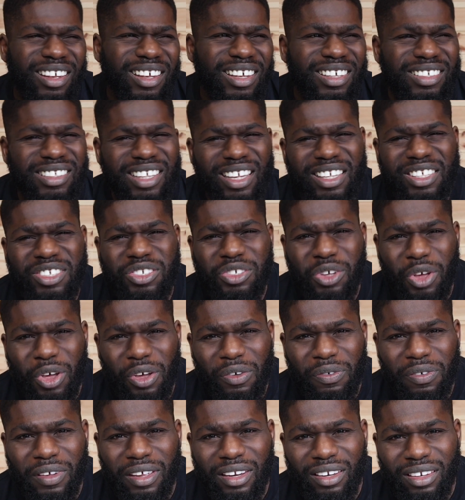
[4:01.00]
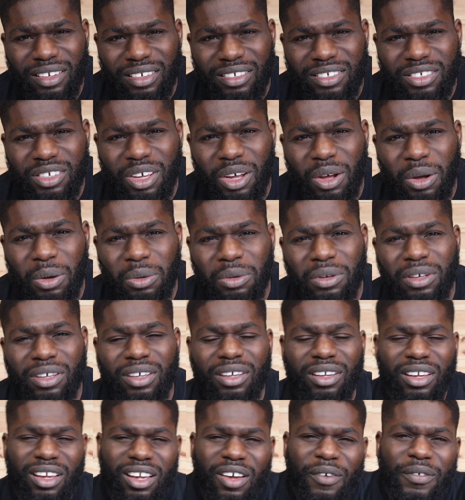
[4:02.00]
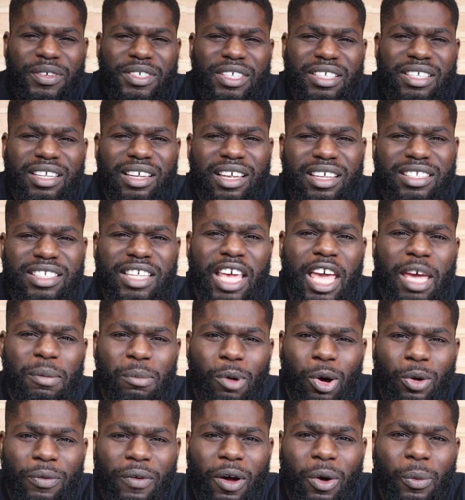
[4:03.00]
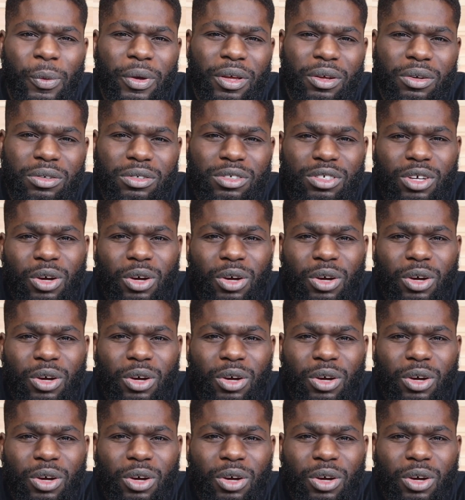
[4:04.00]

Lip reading: It's like surfing, so obviously it's like a skateboard without wheels.